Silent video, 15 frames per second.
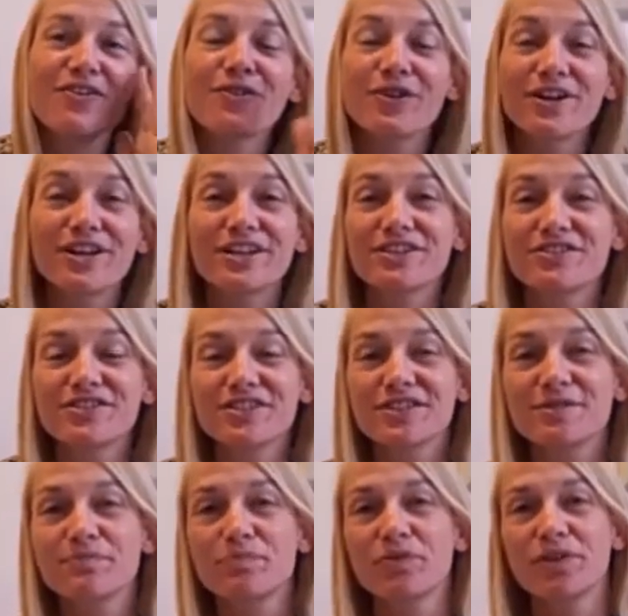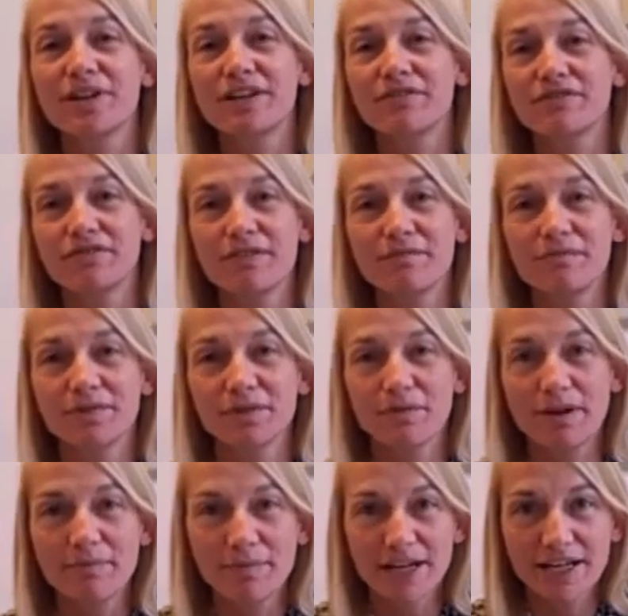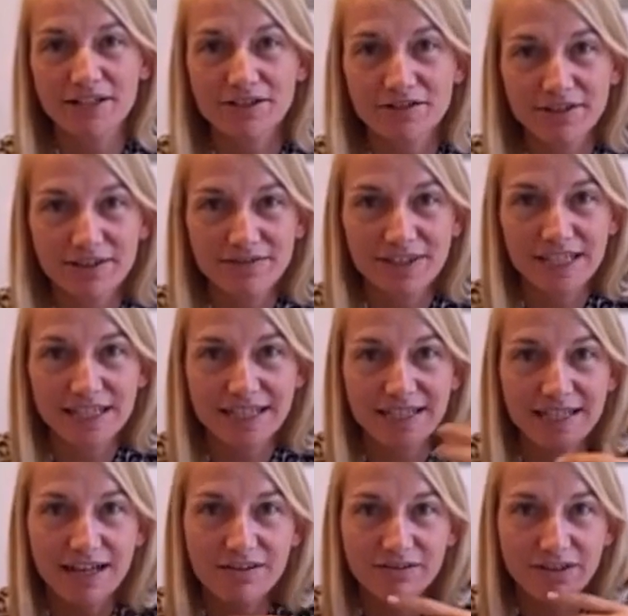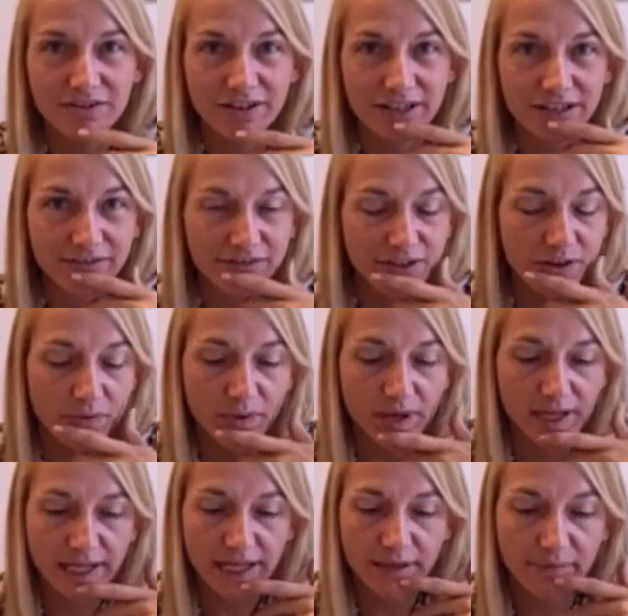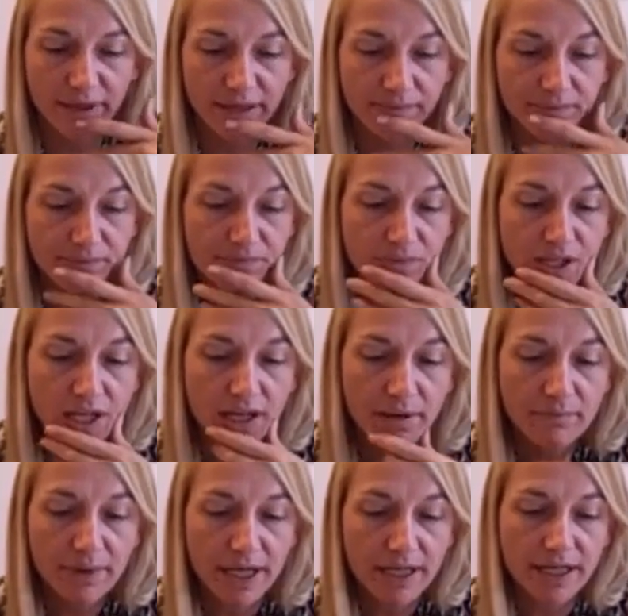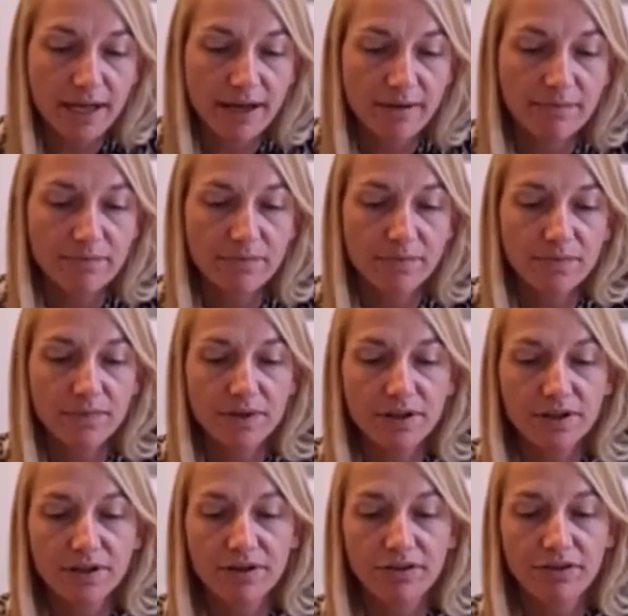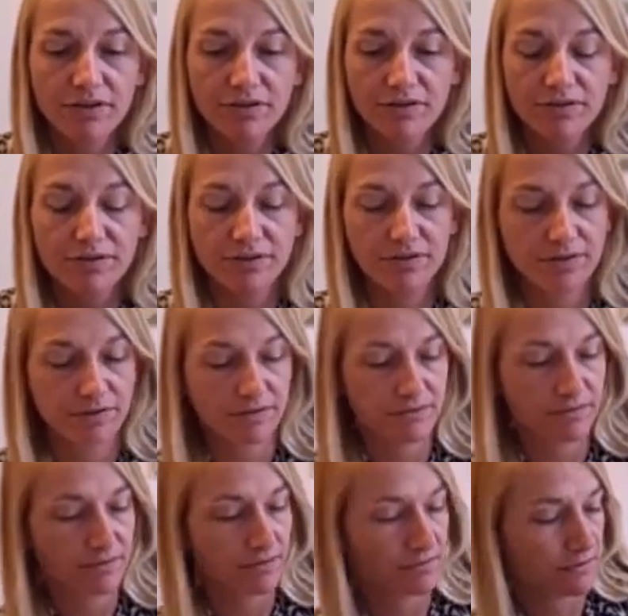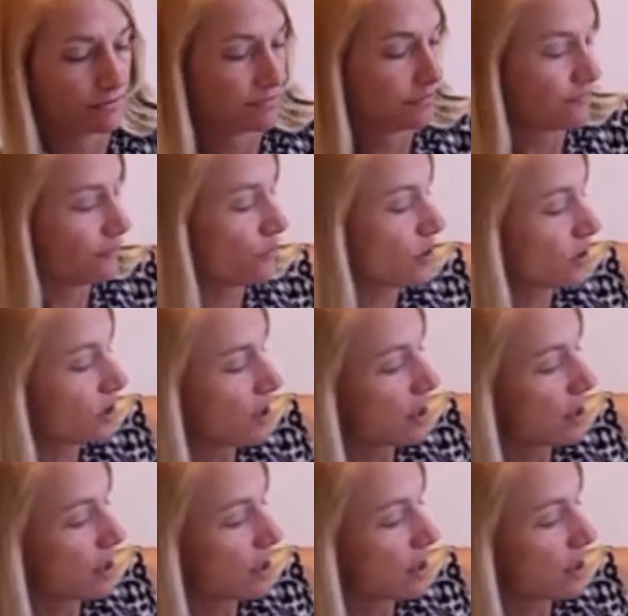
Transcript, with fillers: or you can just print it from the web page. You don't even need to download it if you don't want to keep it. But um, there's four